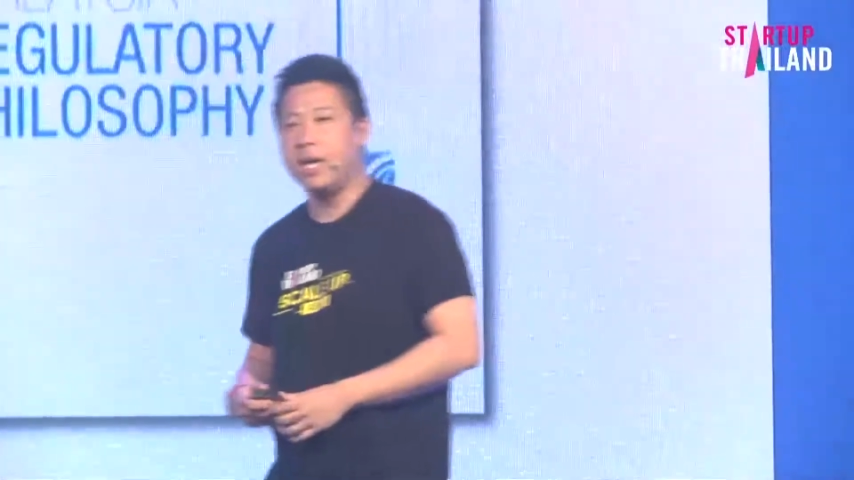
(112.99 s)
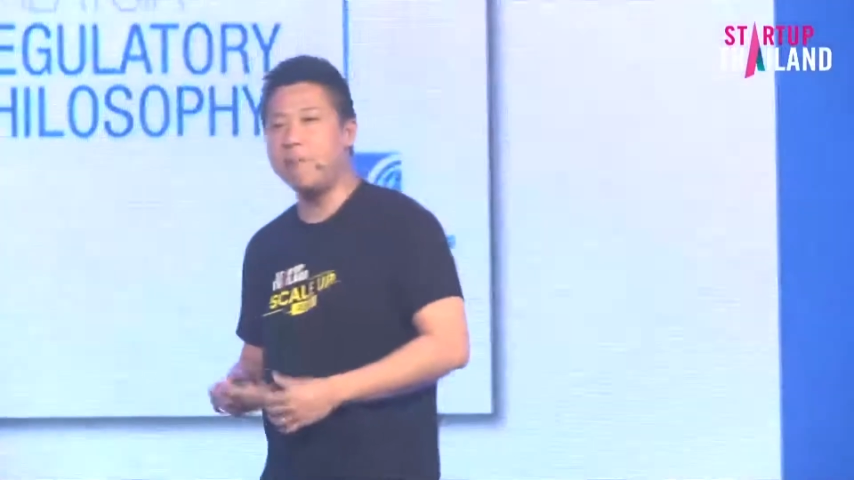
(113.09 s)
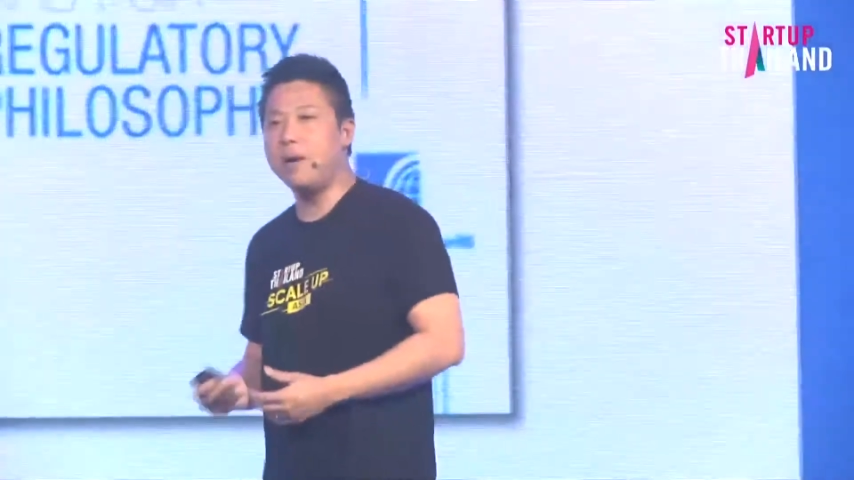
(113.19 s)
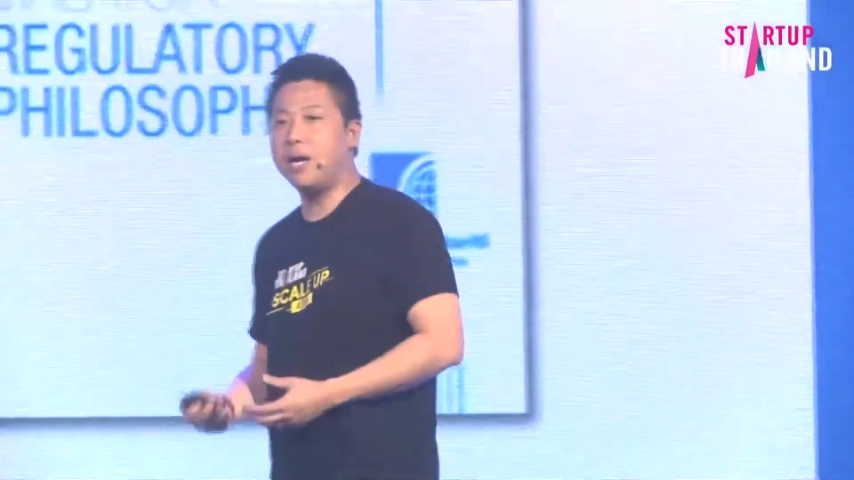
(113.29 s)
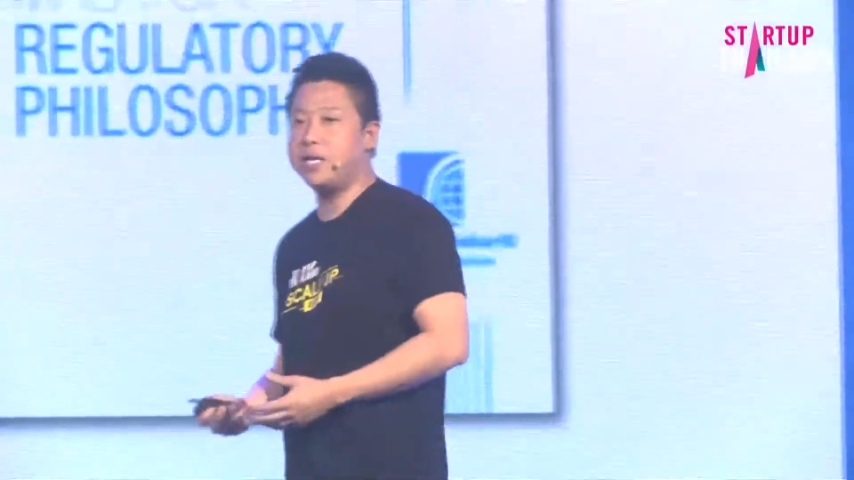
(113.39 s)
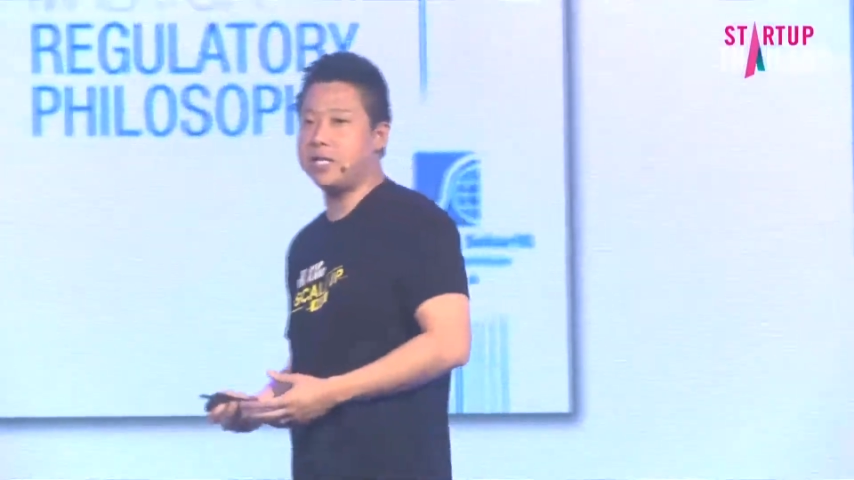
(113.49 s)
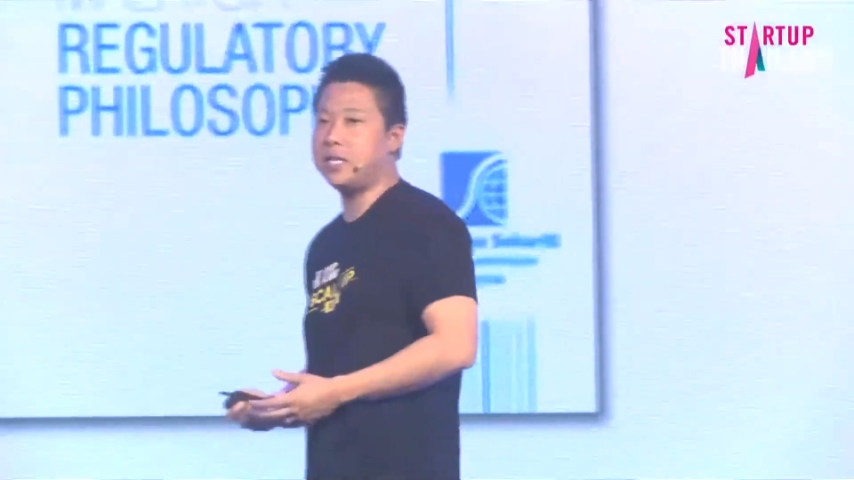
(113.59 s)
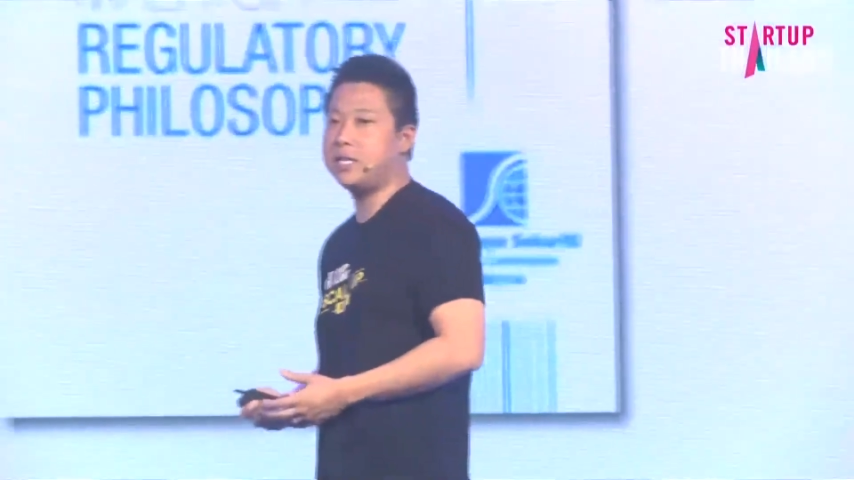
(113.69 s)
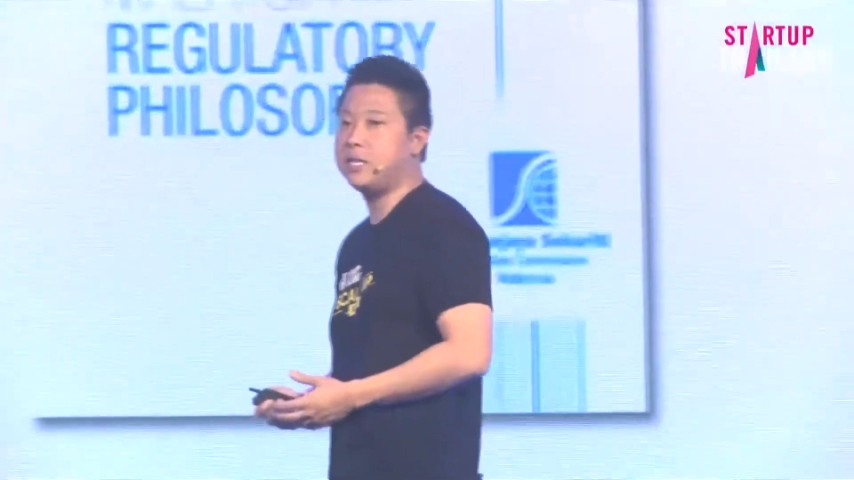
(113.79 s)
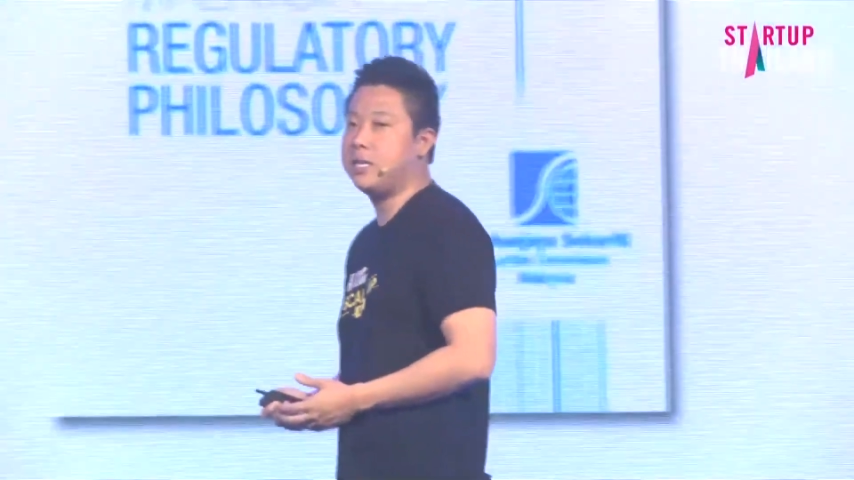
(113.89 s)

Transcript: In Malaysia,